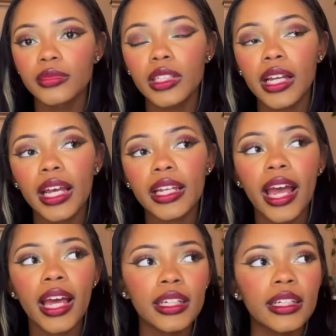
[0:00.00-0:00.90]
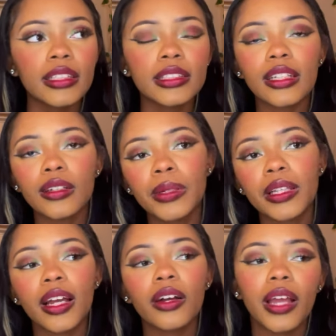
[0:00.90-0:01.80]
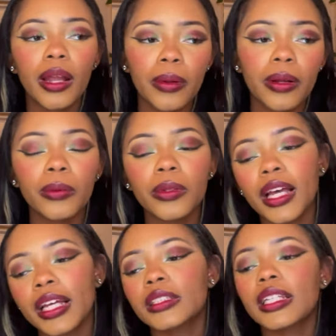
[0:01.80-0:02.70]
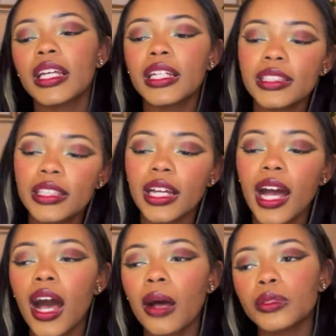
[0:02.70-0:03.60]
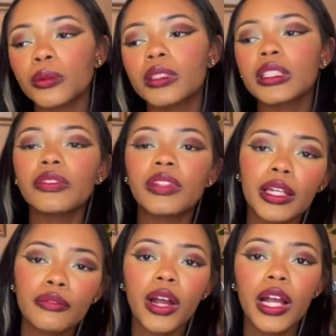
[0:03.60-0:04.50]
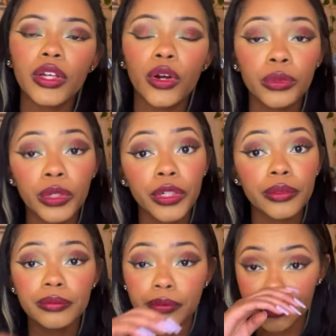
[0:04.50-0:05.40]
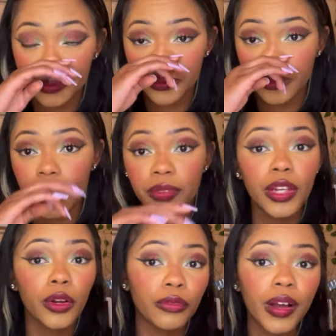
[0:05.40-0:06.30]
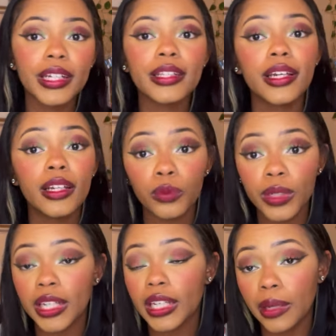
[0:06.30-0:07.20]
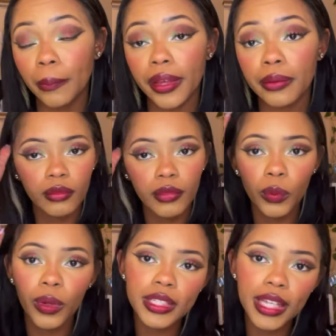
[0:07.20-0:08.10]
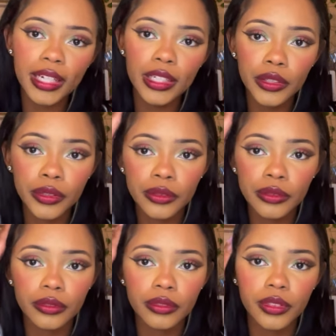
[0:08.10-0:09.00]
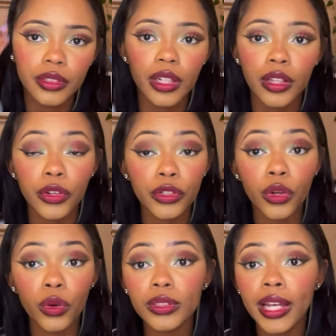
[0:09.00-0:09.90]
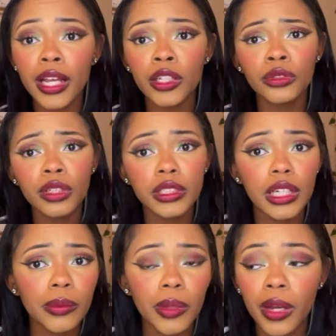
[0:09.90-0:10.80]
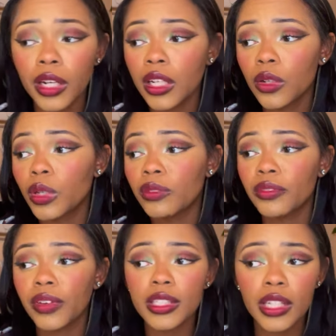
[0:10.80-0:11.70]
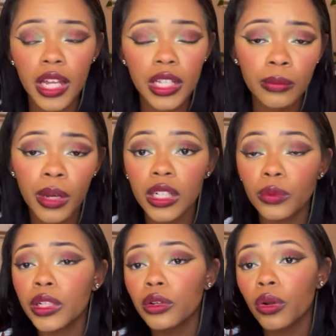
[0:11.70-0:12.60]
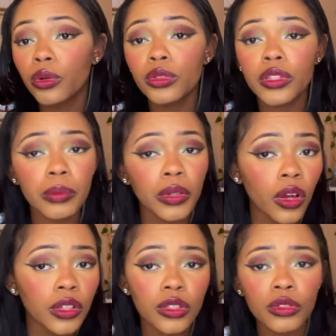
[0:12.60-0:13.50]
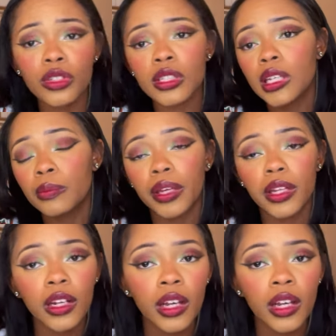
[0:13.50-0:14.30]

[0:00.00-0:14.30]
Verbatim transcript: And Eddie, instead of being like, okay, bro, we'll like take it into the cops. We'll see if they can find the owner. If they don't find it, then we can keep it. What does Eddie do? They're told, hey, you can keep the money. We've investigated the money. We don't know who this belongs to. Just keep it.